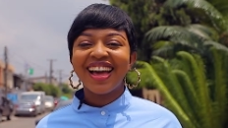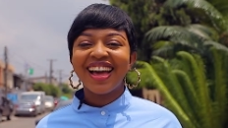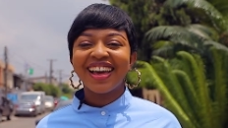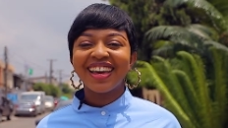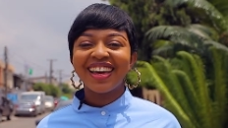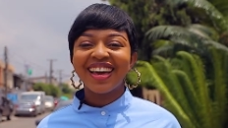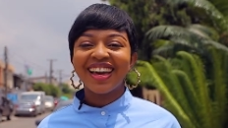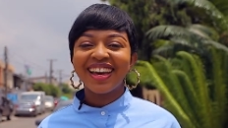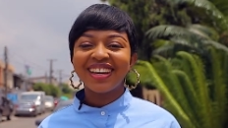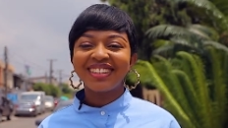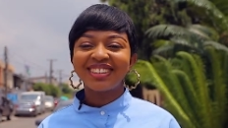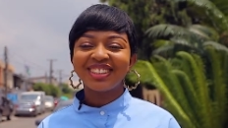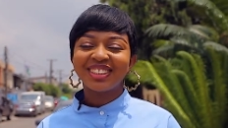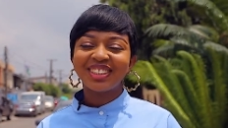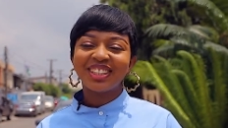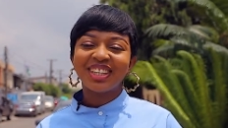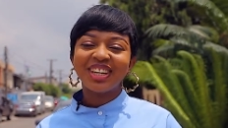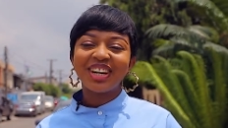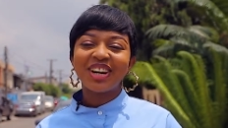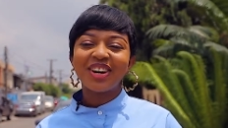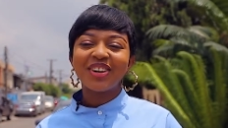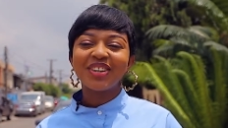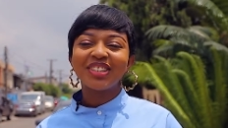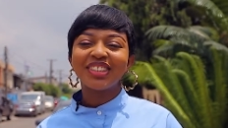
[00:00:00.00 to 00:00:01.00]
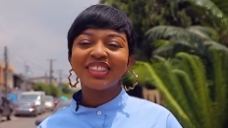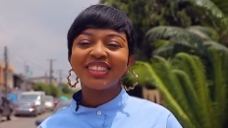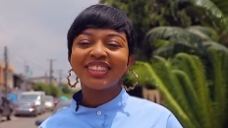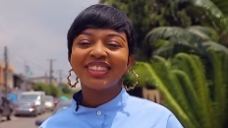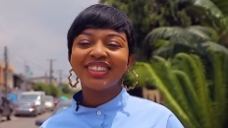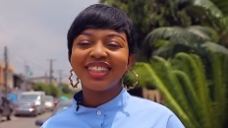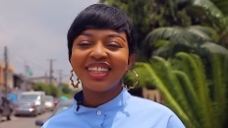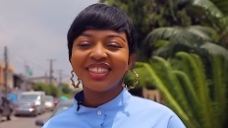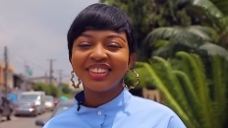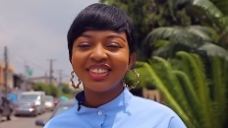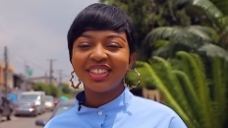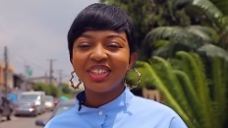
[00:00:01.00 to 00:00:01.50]
Hi guys, your girl
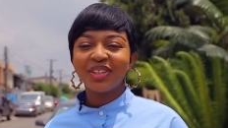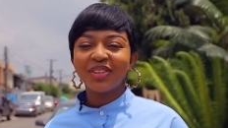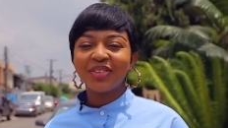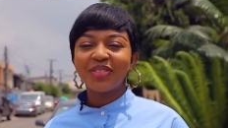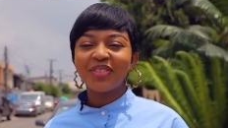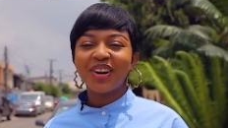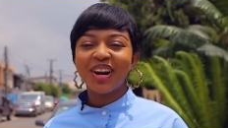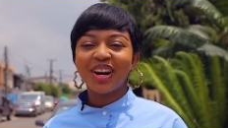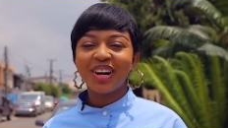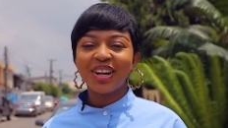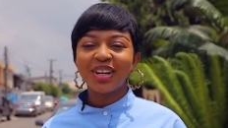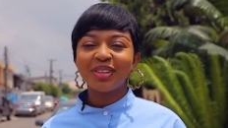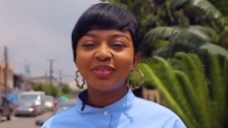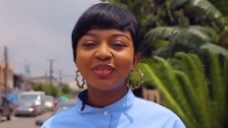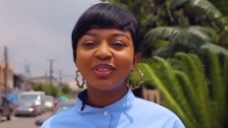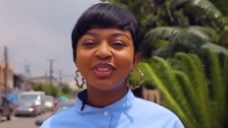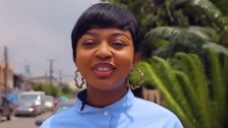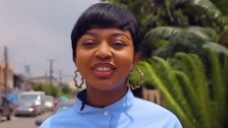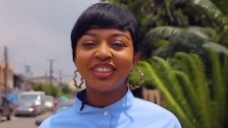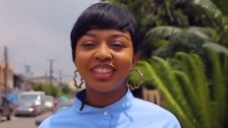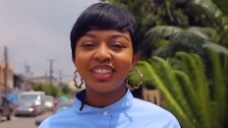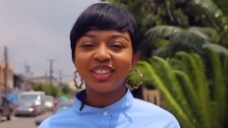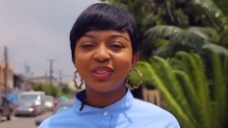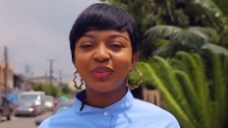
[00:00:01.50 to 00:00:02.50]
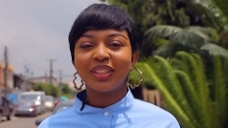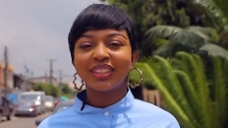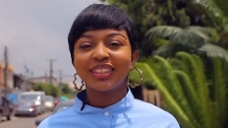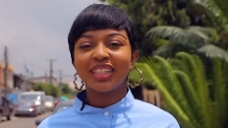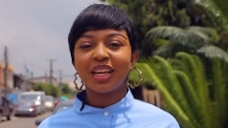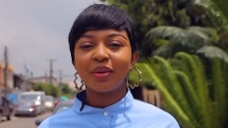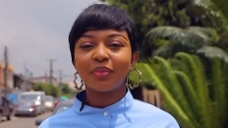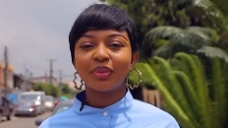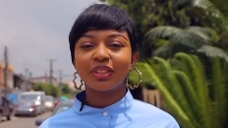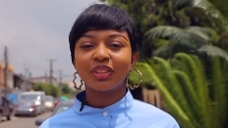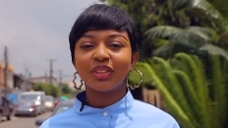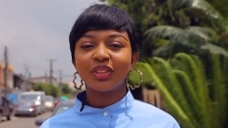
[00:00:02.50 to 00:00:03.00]
Onyetizi, you're welcome to this week's
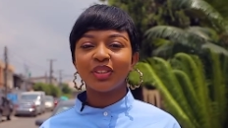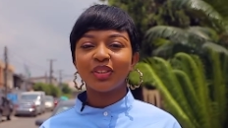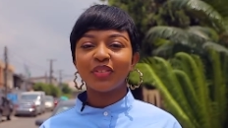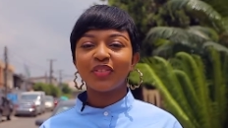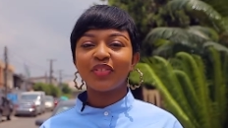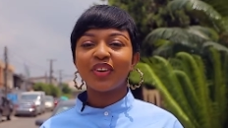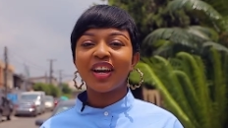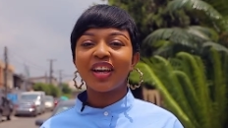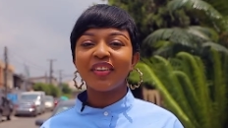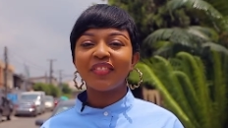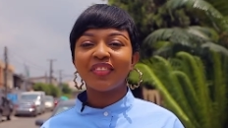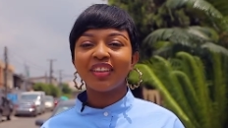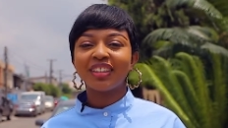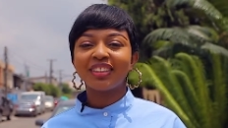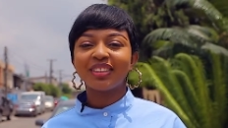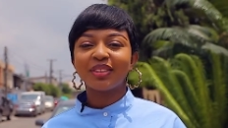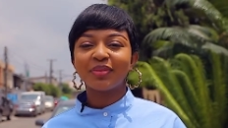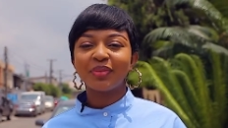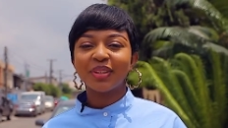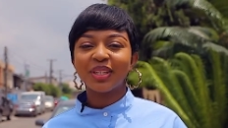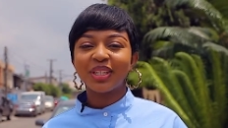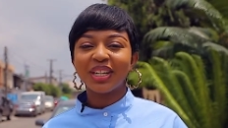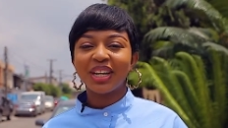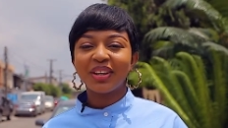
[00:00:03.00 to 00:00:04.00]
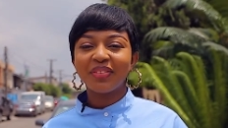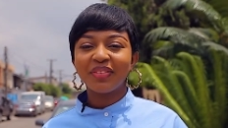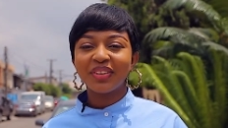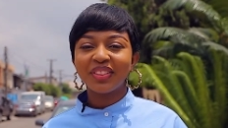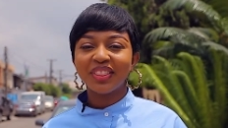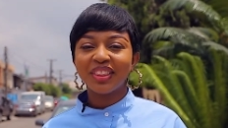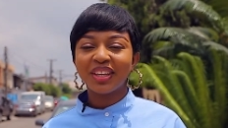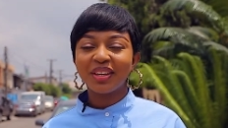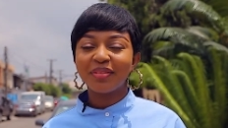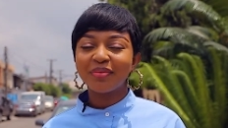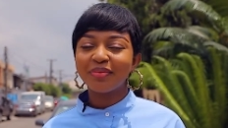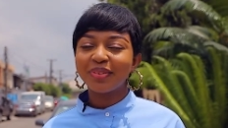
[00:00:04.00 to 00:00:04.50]
episode of 5 Things About
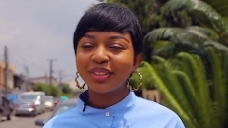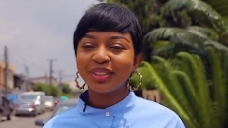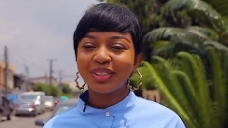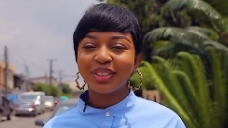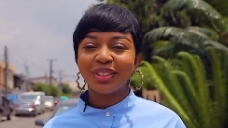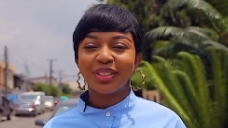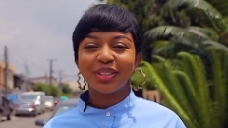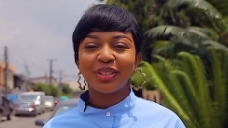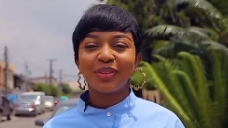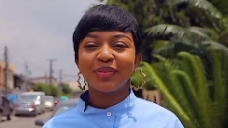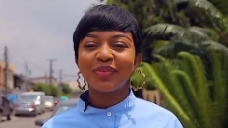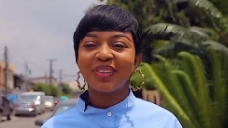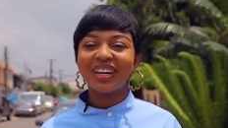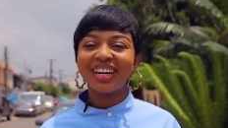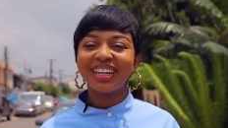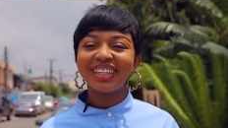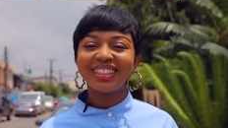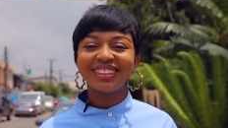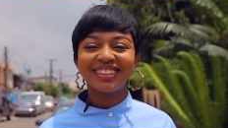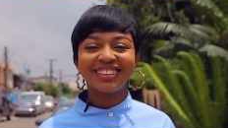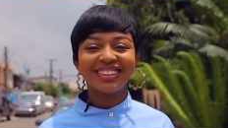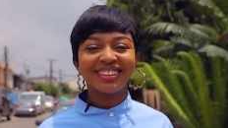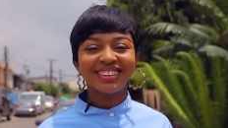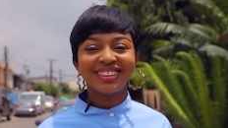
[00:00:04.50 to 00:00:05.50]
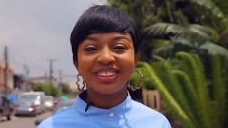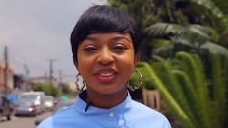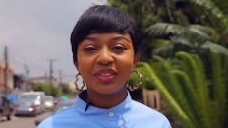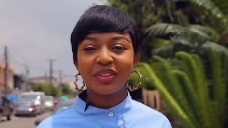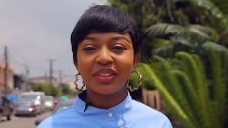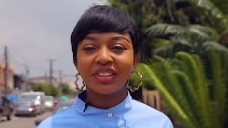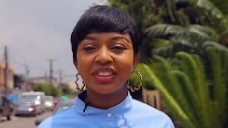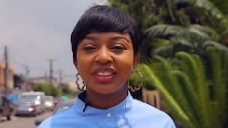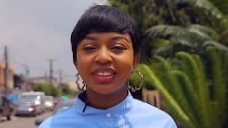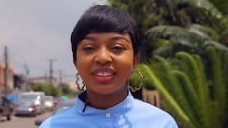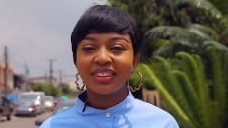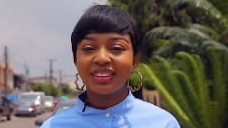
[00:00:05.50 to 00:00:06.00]
Everything brought to you by
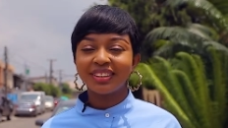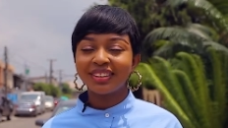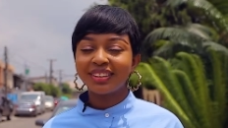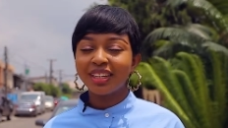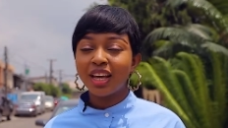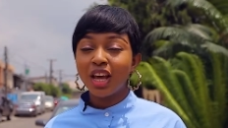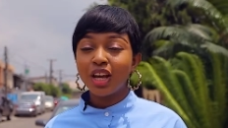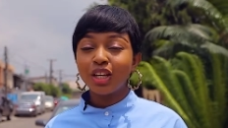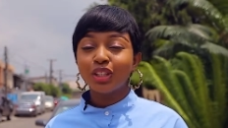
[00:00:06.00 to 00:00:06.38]
Gistongist.